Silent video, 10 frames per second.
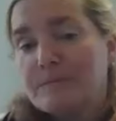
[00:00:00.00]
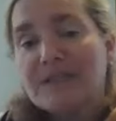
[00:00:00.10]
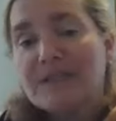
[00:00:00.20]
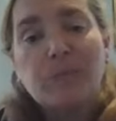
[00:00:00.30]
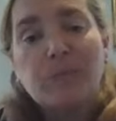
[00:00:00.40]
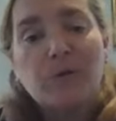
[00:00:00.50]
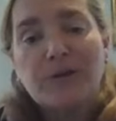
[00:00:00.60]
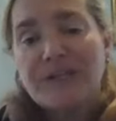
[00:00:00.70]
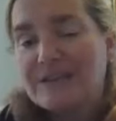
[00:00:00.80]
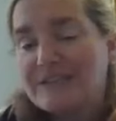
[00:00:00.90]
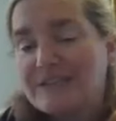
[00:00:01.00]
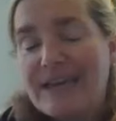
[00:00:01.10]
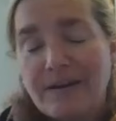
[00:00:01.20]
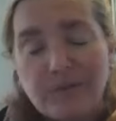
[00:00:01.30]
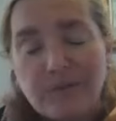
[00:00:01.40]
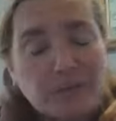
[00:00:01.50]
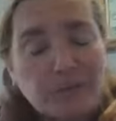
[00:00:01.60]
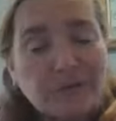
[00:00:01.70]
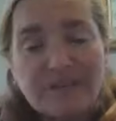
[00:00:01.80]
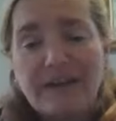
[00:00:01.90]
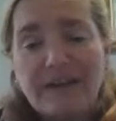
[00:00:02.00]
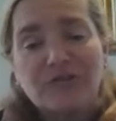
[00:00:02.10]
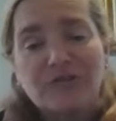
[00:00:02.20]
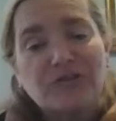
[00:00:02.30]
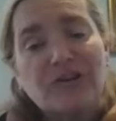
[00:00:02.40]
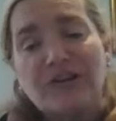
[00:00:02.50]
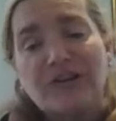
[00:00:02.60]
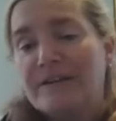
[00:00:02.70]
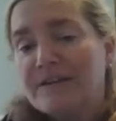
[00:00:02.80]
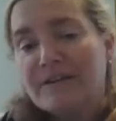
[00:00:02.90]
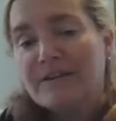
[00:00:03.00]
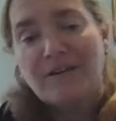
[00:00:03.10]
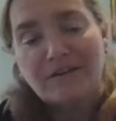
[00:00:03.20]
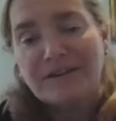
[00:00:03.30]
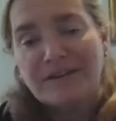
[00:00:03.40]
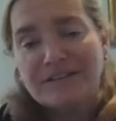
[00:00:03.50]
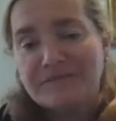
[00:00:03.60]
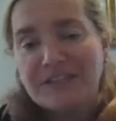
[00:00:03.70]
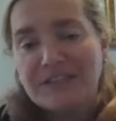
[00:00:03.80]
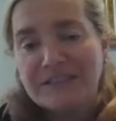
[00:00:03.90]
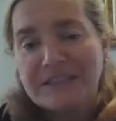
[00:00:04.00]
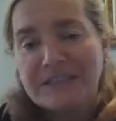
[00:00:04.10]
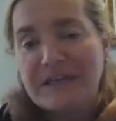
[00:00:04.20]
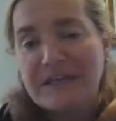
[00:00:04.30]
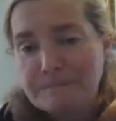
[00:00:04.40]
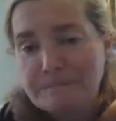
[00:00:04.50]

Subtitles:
exploring the town through a scavenger hunt, all kinds of things like that.